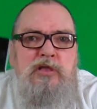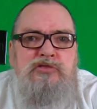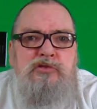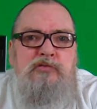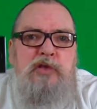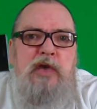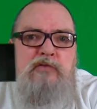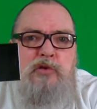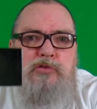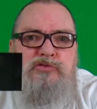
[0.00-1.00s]
So if you have
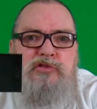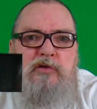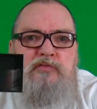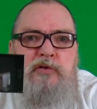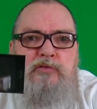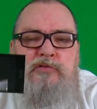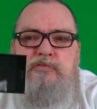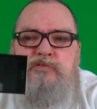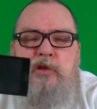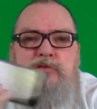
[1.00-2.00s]
an old cell phone,
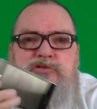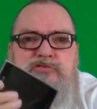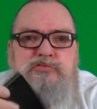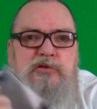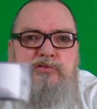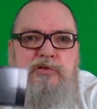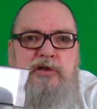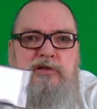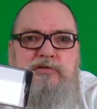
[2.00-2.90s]
don't just throw it away.